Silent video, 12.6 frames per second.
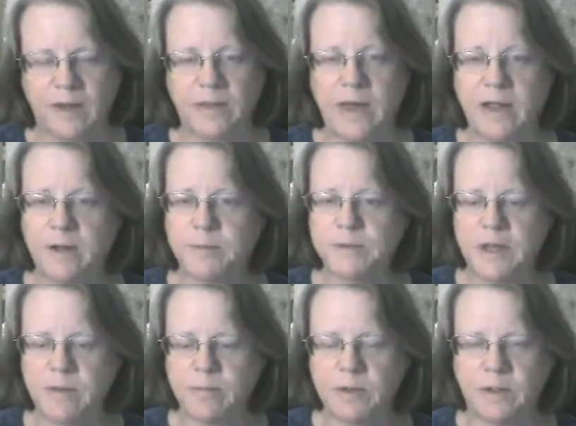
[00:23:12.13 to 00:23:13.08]
that
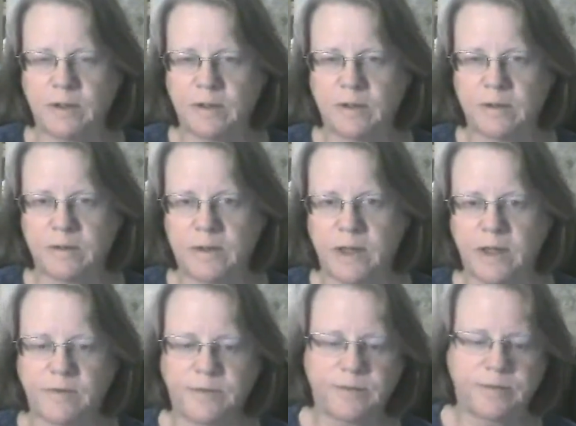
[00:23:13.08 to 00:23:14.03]
upset me. Like
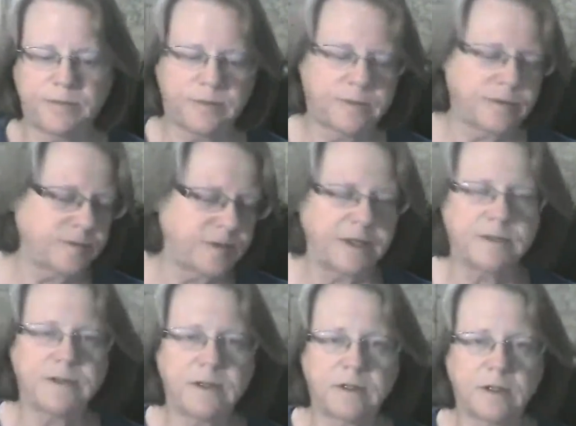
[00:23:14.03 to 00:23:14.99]
if they'd
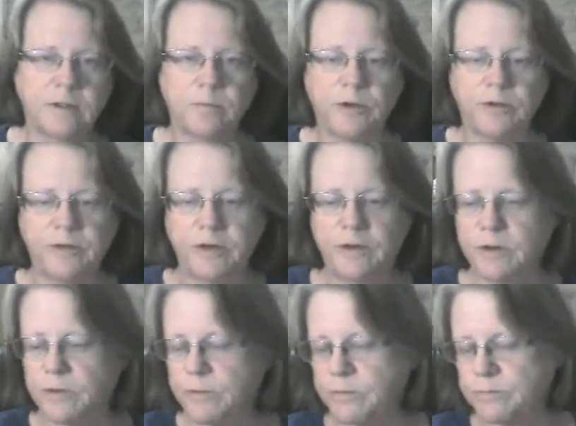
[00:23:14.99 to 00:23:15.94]
seen a good movie
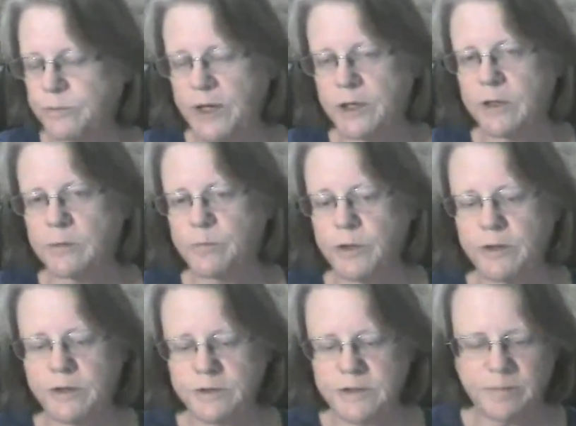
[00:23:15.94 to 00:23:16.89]
or read a good
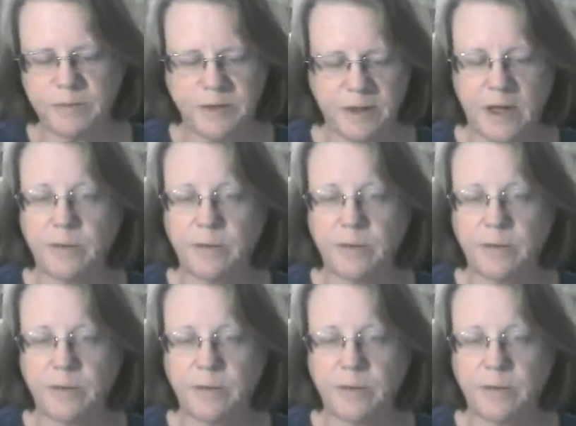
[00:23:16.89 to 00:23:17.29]
book or something,